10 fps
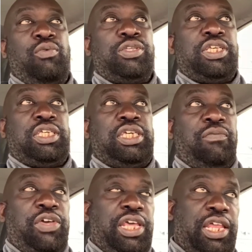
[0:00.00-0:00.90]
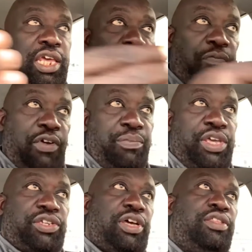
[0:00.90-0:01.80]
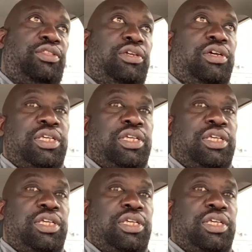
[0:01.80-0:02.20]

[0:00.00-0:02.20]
wasn't giving any information